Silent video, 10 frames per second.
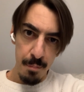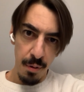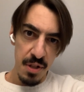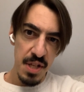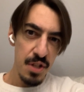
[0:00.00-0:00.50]

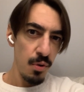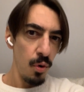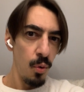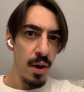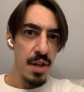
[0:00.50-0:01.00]
because it's not
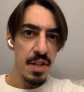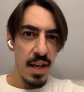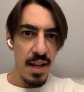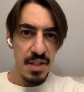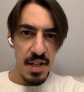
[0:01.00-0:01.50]
always
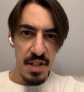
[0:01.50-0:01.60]
easy to